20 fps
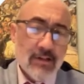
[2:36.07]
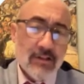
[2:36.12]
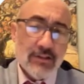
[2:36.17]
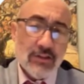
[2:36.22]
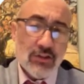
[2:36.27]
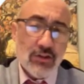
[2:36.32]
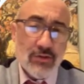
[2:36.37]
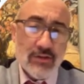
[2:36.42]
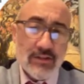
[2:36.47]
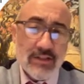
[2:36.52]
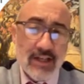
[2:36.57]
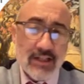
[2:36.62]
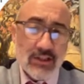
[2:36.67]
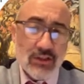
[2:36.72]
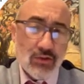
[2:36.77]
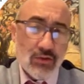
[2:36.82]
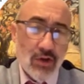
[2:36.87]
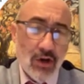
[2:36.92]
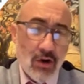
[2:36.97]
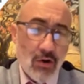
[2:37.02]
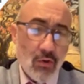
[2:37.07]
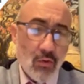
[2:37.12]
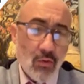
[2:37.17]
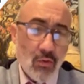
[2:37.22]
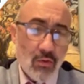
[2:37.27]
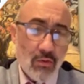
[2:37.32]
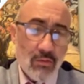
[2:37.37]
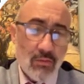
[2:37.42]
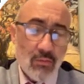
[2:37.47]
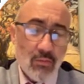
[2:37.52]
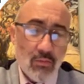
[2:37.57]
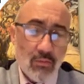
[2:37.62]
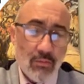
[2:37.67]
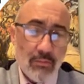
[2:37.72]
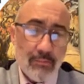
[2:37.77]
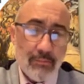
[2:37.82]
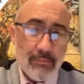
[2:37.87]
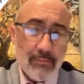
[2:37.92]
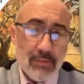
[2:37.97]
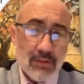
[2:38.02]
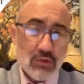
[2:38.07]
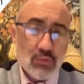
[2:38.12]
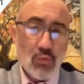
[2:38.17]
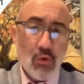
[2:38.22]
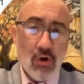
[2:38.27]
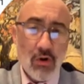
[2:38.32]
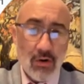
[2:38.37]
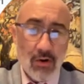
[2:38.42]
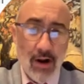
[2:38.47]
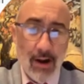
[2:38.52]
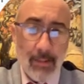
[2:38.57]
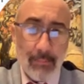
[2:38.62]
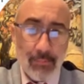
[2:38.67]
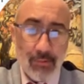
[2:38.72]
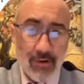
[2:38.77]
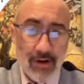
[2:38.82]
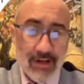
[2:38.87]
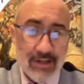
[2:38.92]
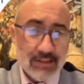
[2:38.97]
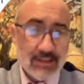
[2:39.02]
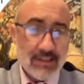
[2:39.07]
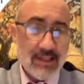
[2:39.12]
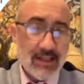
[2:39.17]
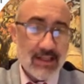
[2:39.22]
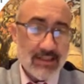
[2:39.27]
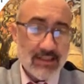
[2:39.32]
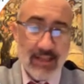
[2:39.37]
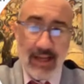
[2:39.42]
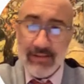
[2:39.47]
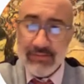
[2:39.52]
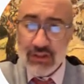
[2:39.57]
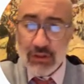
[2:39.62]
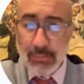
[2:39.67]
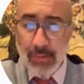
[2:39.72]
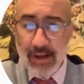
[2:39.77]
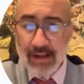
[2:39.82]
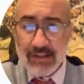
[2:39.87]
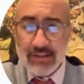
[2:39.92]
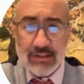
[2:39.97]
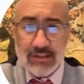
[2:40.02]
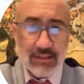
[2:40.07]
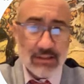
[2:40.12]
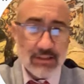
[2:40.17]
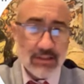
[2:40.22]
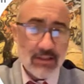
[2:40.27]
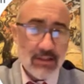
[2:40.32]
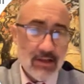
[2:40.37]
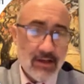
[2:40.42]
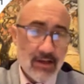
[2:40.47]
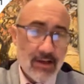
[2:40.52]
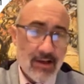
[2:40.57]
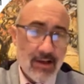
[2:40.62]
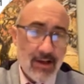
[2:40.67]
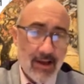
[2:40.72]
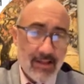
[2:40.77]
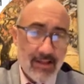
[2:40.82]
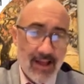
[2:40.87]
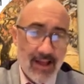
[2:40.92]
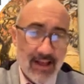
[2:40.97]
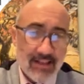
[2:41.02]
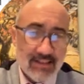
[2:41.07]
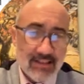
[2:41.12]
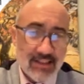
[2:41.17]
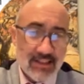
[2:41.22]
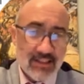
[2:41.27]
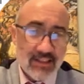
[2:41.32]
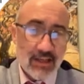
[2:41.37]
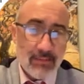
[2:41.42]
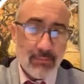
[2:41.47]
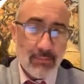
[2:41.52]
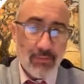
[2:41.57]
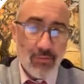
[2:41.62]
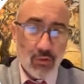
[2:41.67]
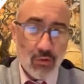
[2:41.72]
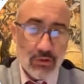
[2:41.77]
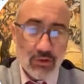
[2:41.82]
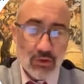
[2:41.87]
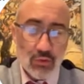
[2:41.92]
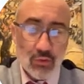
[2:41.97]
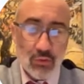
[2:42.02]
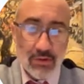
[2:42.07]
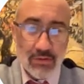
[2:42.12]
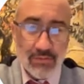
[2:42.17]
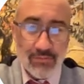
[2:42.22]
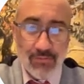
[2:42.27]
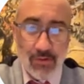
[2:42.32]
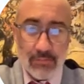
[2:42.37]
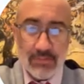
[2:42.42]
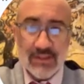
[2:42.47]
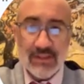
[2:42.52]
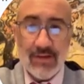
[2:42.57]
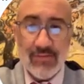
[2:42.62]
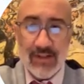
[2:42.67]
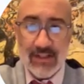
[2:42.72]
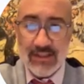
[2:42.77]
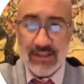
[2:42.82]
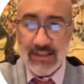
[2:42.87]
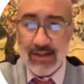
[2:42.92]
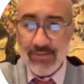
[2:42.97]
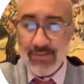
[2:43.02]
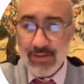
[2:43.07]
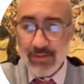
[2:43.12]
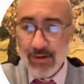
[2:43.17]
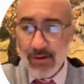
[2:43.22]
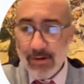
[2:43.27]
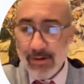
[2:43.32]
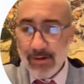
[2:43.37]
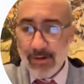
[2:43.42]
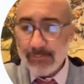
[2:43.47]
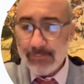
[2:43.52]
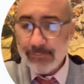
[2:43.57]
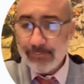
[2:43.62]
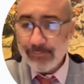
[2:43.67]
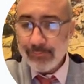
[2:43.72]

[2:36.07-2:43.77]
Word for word: Students, as you know, Miss Walker operates the safe space in the SSC before school from 7 to 7:30.